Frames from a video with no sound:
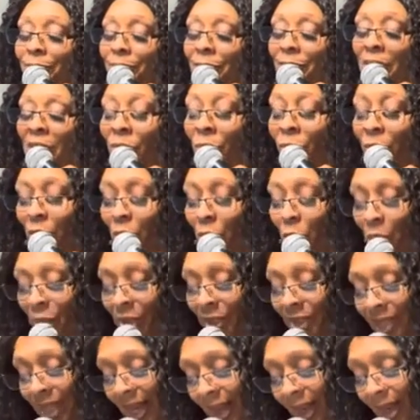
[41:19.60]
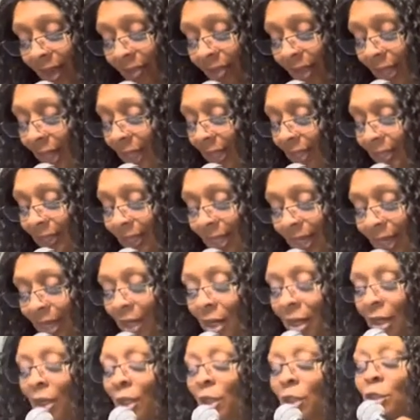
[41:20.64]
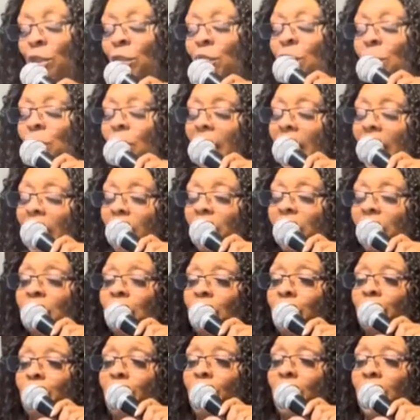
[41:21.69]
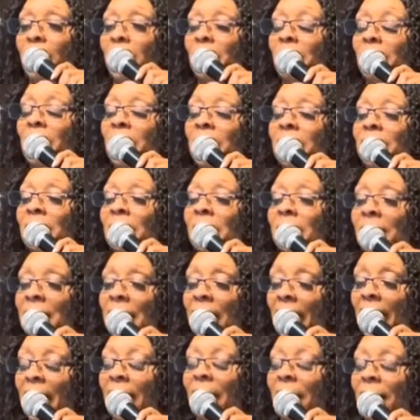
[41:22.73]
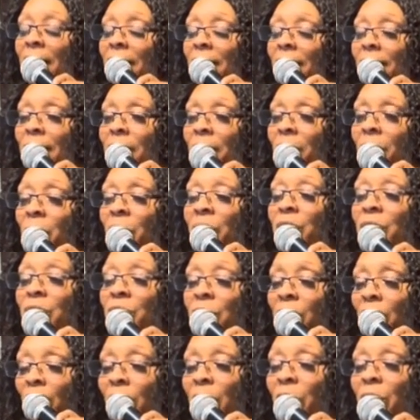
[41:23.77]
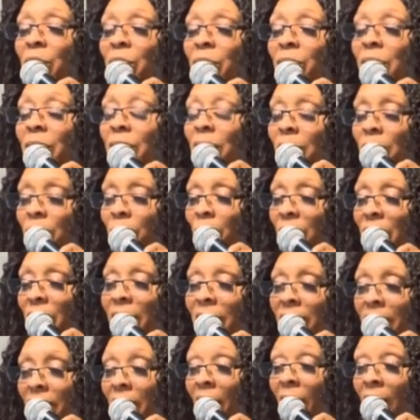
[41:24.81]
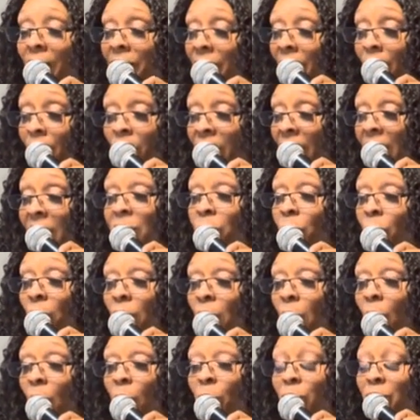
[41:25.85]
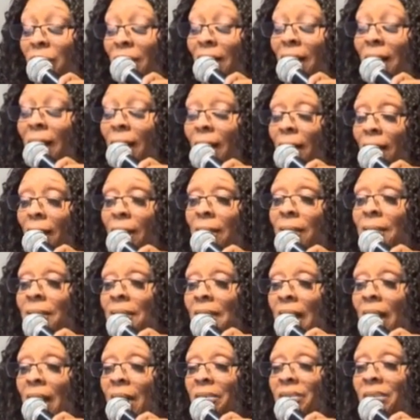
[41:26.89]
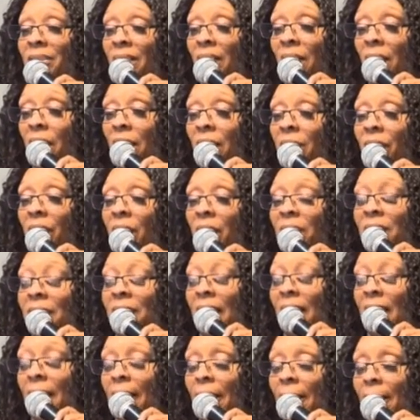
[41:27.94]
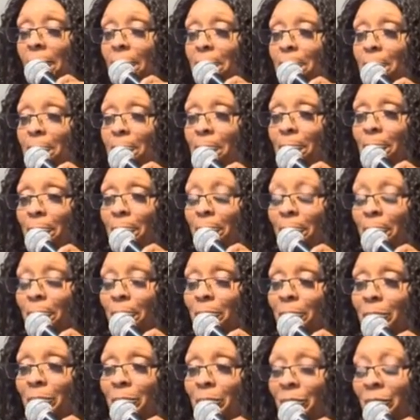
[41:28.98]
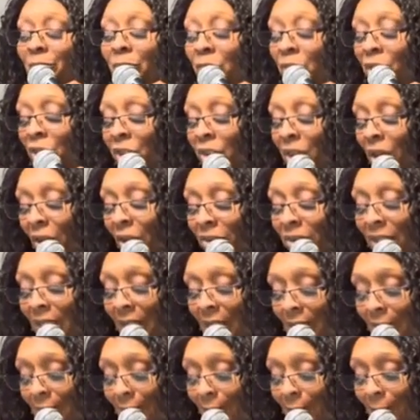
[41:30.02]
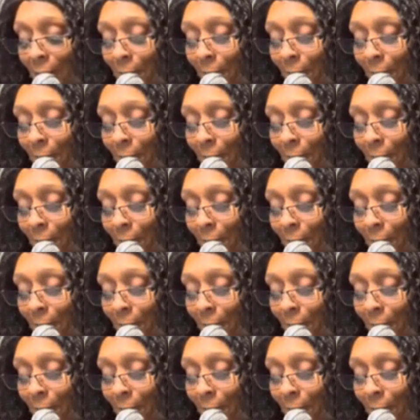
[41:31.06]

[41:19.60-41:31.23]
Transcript: If we do the tithe, like I said, two hours and 40 minutes a day, we deserve we got that that's what owed to God, a tithe to God of our time mm-hmm. to talk to us.